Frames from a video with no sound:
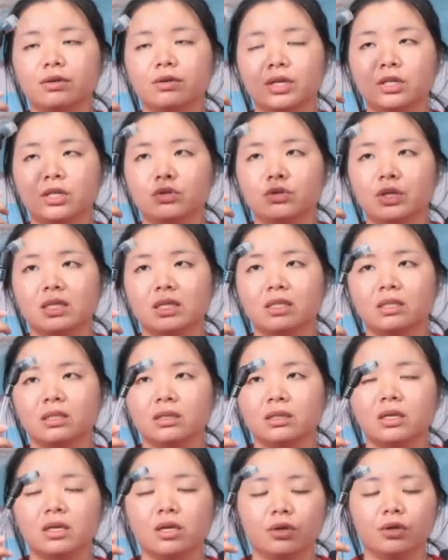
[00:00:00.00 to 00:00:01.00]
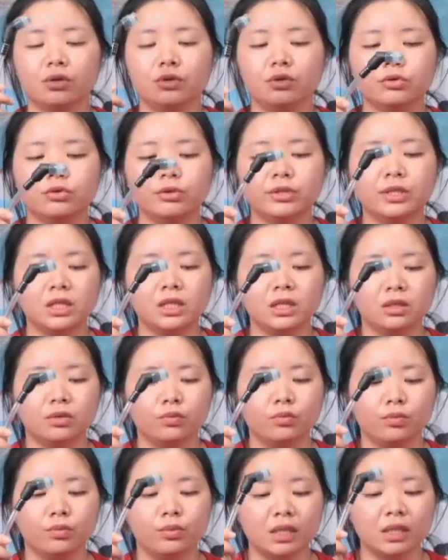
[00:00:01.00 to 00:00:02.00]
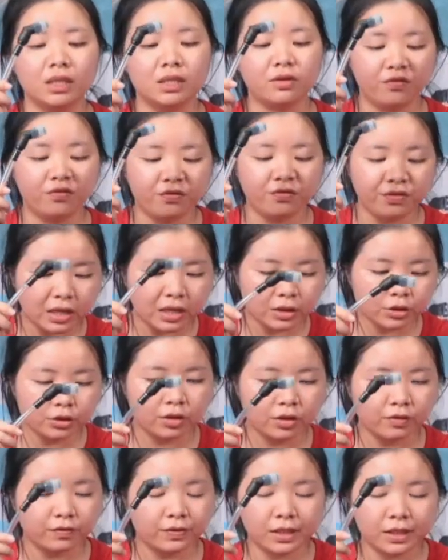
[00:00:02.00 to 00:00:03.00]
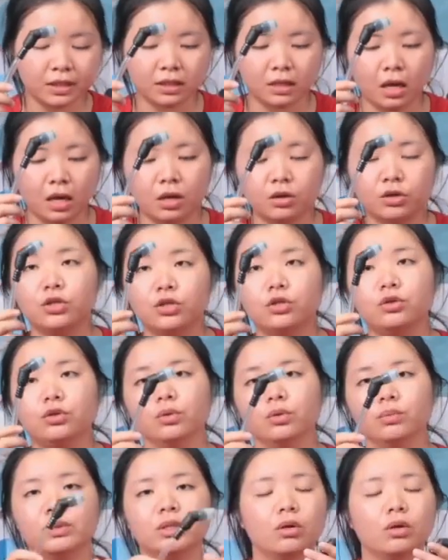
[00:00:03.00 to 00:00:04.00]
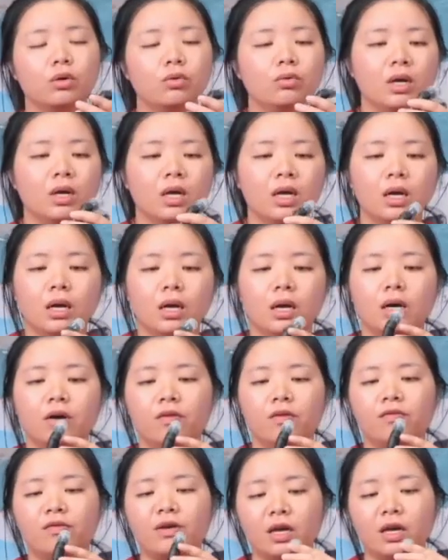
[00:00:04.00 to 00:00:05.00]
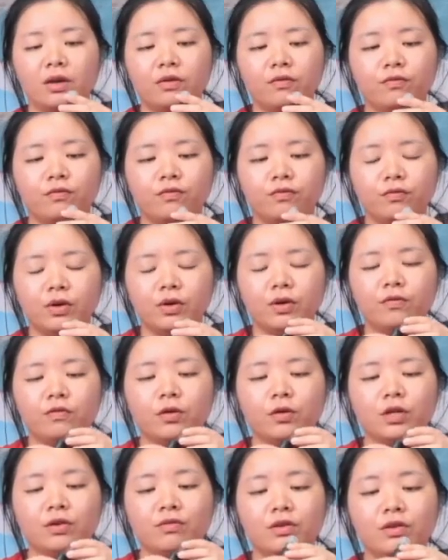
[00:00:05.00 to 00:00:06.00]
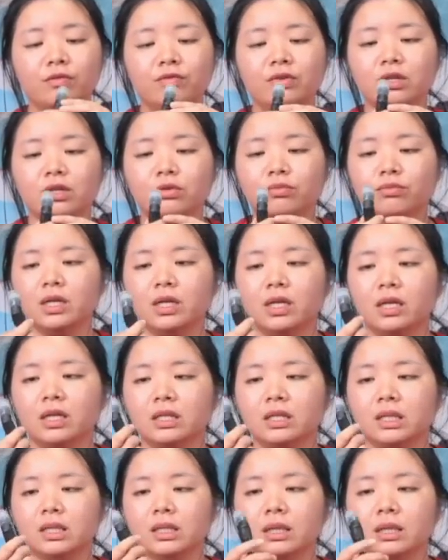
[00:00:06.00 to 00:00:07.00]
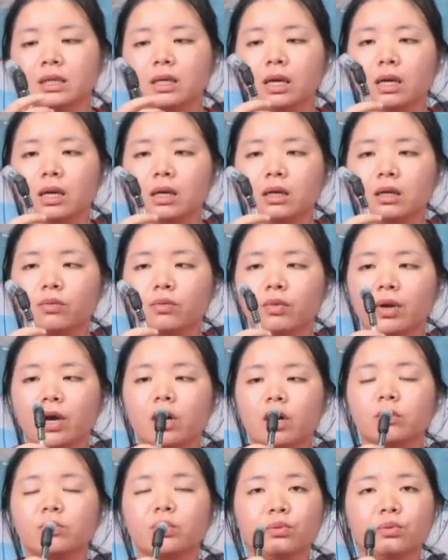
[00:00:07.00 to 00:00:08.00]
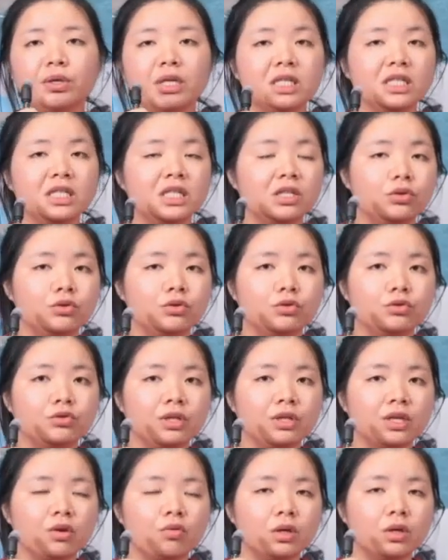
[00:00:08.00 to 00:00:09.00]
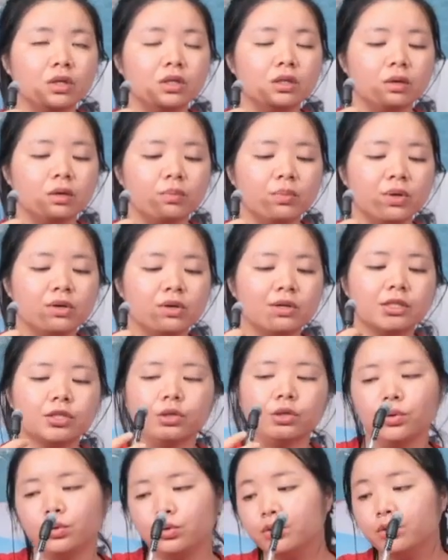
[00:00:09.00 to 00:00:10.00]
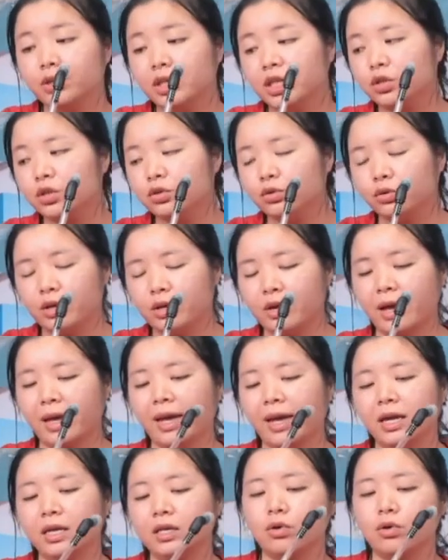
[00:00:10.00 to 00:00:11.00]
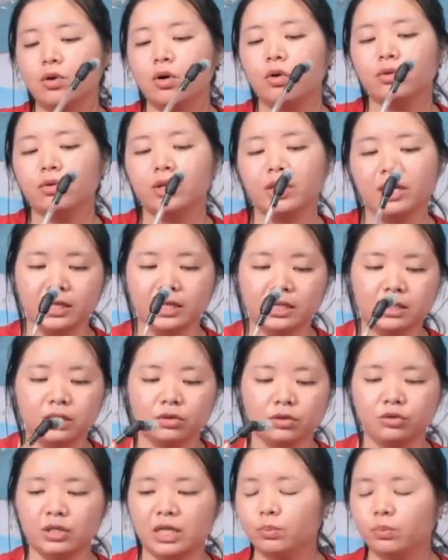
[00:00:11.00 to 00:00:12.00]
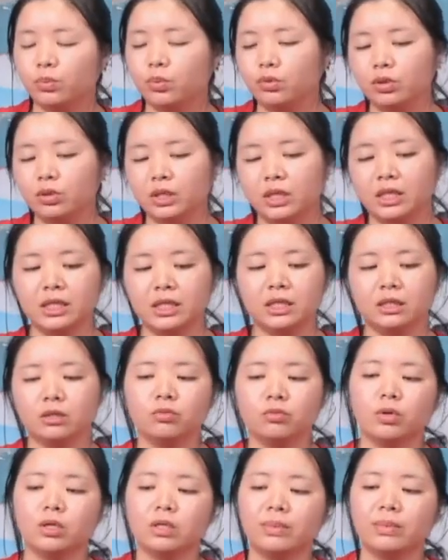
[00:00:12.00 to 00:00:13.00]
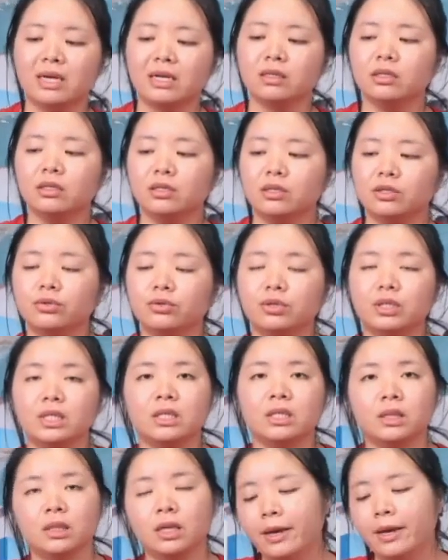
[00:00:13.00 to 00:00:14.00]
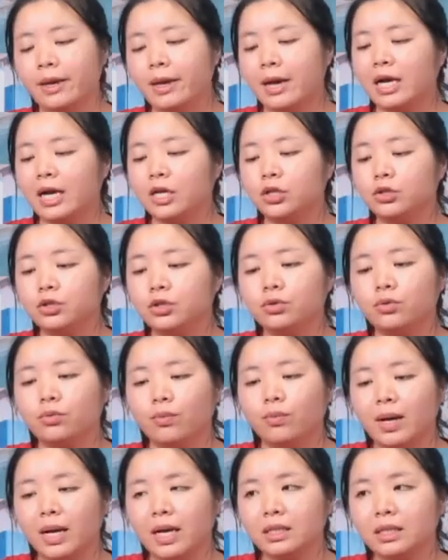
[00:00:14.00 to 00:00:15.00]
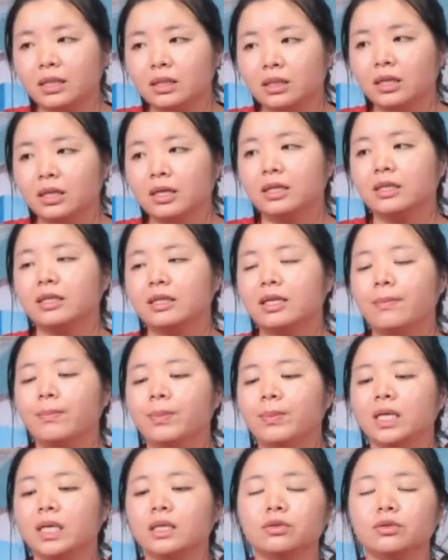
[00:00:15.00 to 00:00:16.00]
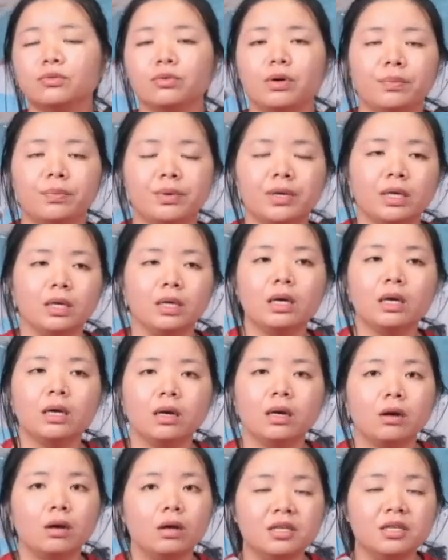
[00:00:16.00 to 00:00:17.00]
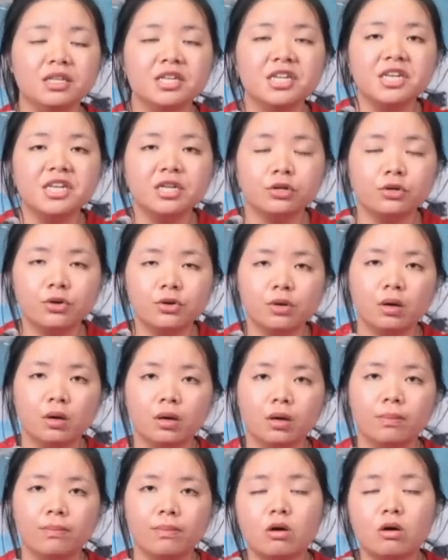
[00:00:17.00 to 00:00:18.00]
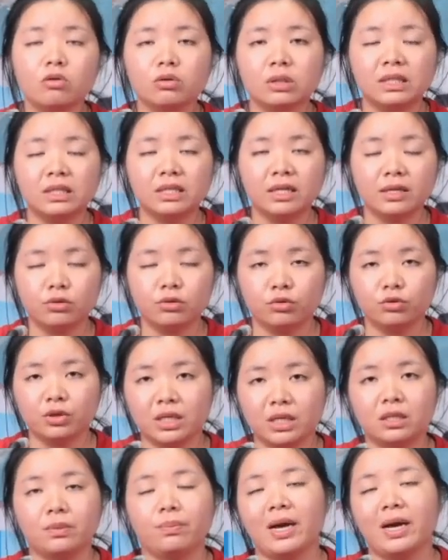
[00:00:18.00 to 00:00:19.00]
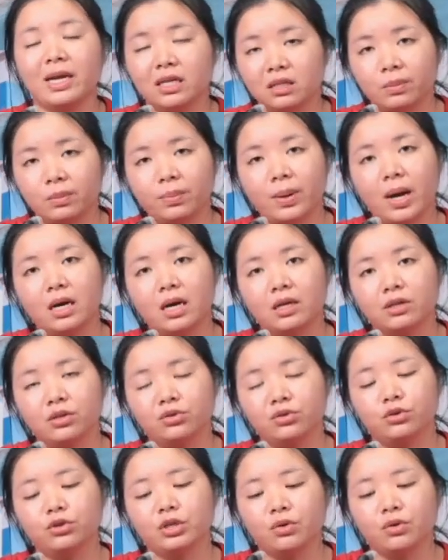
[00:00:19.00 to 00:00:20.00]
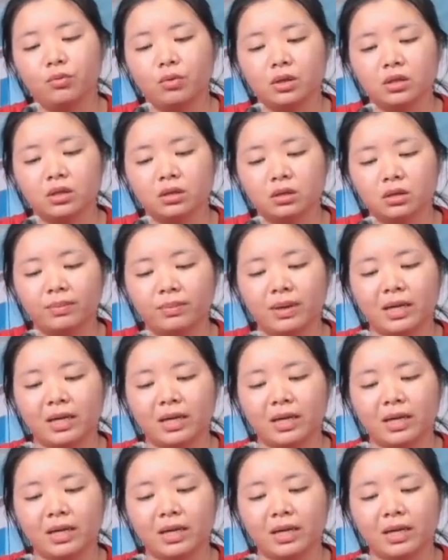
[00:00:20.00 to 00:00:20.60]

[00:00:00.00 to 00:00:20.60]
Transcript: You can just uh, use it with the function of this long tube. So uh, five, uh, 45 degrees uh, will help you easy to drink water because you don't need to your hand hold it. You just put this water bottle in this hydration vest. Then it will be uh, near your mouth. Then you just buy this part to drink water.